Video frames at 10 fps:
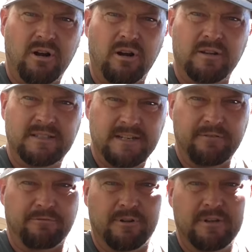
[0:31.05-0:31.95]
are
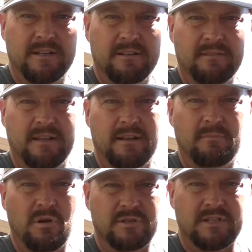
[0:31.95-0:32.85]
different than
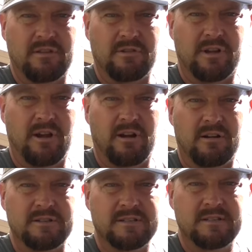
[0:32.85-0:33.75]
most other
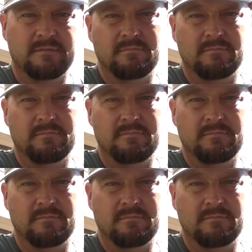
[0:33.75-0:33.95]
cars.